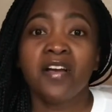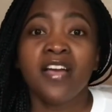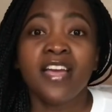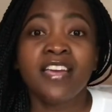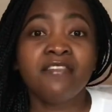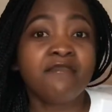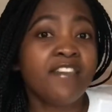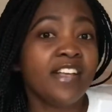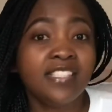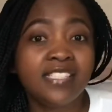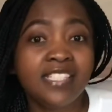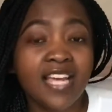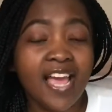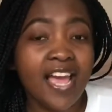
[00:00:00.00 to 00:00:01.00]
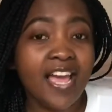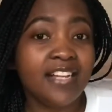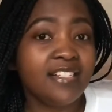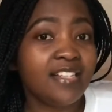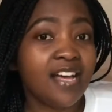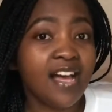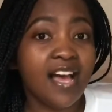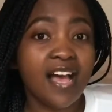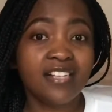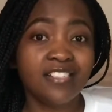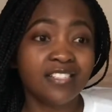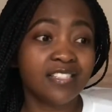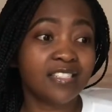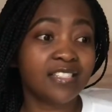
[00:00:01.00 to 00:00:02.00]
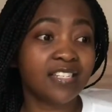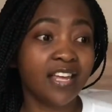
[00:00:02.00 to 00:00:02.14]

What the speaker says: invest, and I just